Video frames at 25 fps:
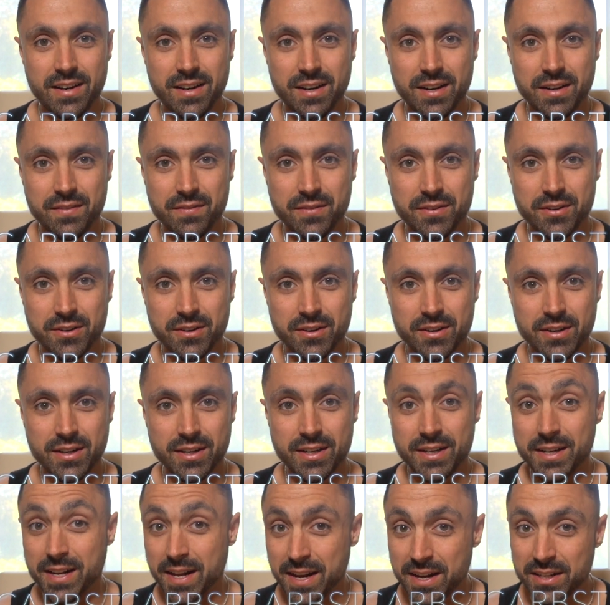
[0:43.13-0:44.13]
I've got
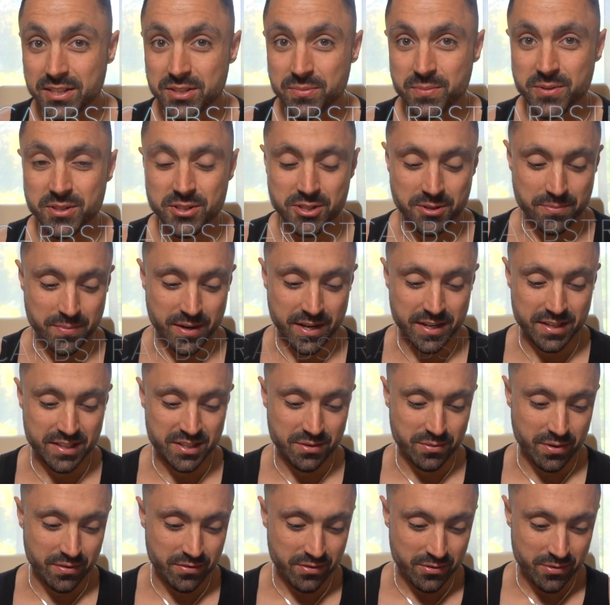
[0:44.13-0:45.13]
an announcement to make
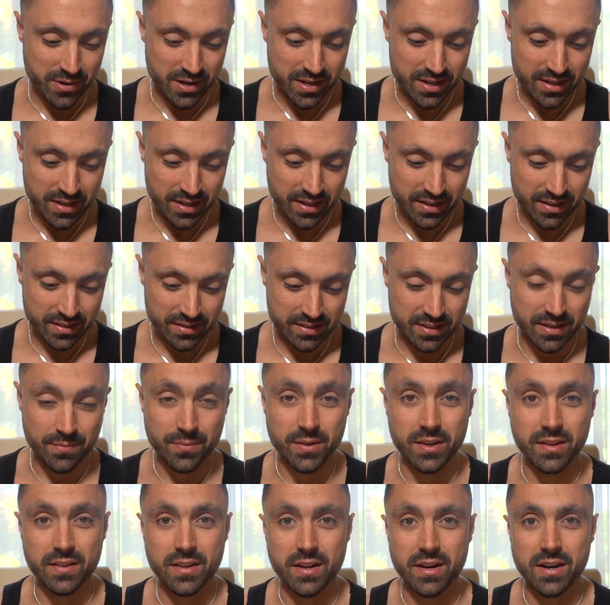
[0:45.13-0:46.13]
to everyone,
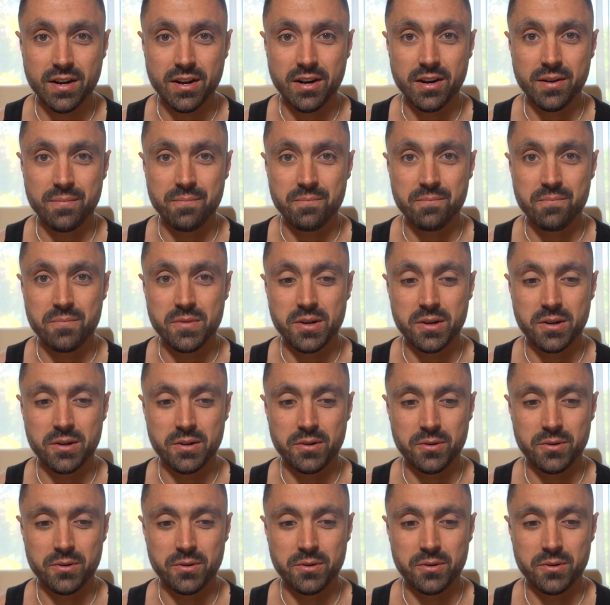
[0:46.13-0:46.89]
something that I'm